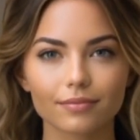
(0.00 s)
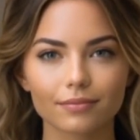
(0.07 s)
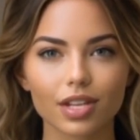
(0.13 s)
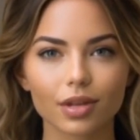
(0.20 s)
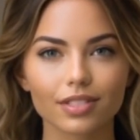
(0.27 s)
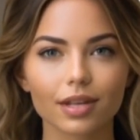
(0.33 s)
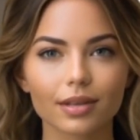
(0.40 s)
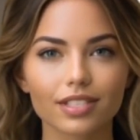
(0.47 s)

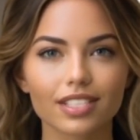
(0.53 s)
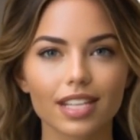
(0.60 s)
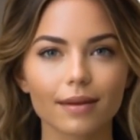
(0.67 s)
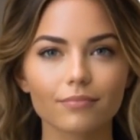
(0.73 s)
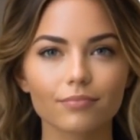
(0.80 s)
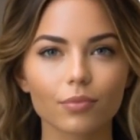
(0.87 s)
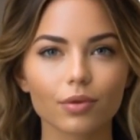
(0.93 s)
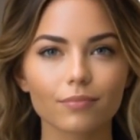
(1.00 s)
Give
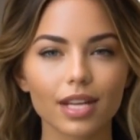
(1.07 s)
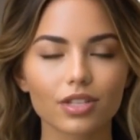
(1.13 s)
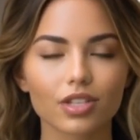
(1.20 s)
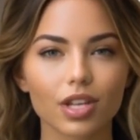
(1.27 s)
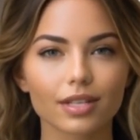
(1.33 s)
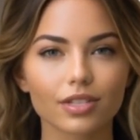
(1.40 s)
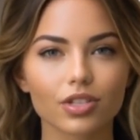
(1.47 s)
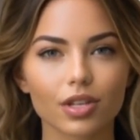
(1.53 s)
yourself
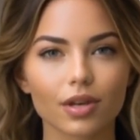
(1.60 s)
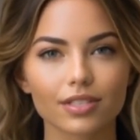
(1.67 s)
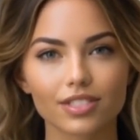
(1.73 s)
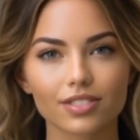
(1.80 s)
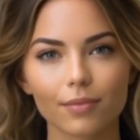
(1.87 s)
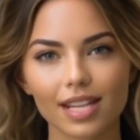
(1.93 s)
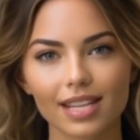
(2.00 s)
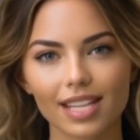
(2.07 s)
permission to
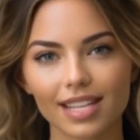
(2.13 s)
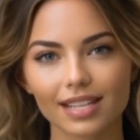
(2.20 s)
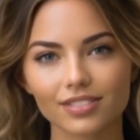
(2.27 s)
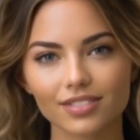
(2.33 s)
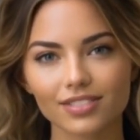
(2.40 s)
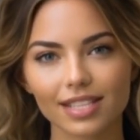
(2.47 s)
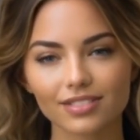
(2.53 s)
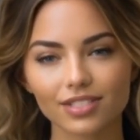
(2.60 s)

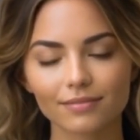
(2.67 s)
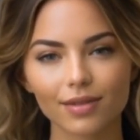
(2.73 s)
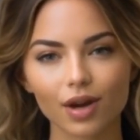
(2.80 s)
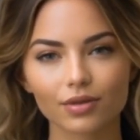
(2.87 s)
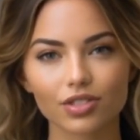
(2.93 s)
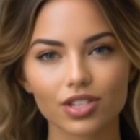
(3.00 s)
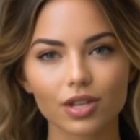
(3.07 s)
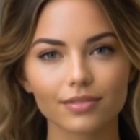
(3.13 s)
experience these
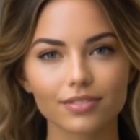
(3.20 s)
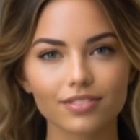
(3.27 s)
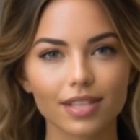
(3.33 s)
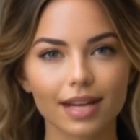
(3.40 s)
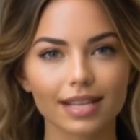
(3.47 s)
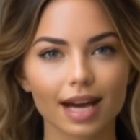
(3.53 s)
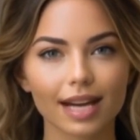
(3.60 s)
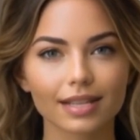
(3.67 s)
emotions
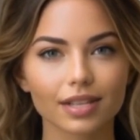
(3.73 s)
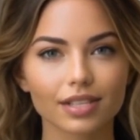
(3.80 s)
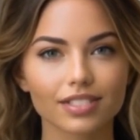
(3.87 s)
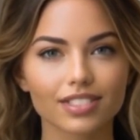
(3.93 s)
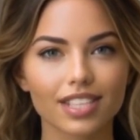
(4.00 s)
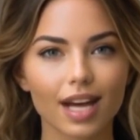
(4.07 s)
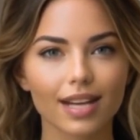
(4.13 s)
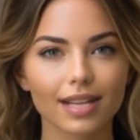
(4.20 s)
and
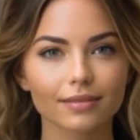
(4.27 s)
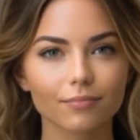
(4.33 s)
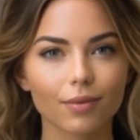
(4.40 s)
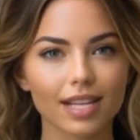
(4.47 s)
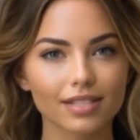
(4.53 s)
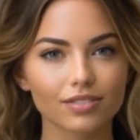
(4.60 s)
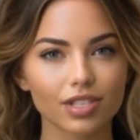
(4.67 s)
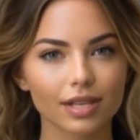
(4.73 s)
understand
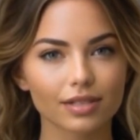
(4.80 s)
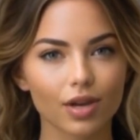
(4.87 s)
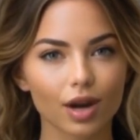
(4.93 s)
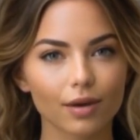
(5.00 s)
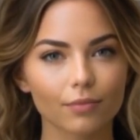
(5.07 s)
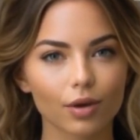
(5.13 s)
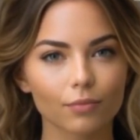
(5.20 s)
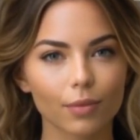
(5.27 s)
that it's a
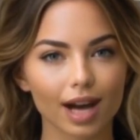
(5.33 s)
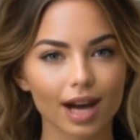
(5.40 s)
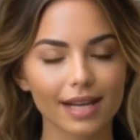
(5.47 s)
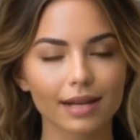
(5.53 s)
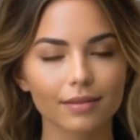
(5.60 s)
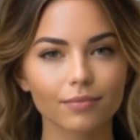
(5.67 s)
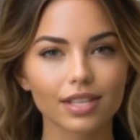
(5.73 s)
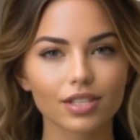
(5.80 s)
normal
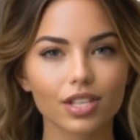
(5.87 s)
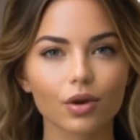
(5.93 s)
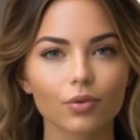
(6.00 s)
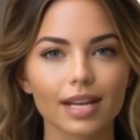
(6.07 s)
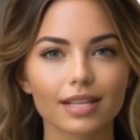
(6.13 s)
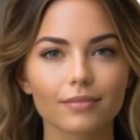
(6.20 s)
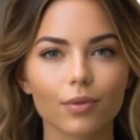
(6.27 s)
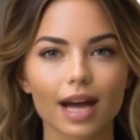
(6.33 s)
part of the
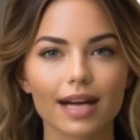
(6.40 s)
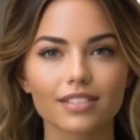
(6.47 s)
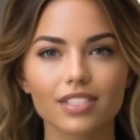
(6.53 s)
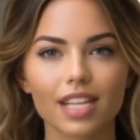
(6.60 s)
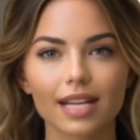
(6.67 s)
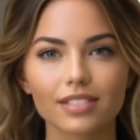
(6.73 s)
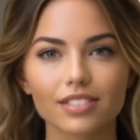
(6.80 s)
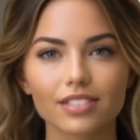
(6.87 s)
healing
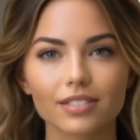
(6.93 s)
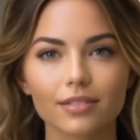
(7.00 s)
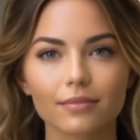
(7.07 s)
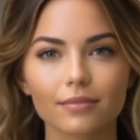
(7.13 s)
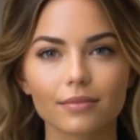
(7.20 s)
process.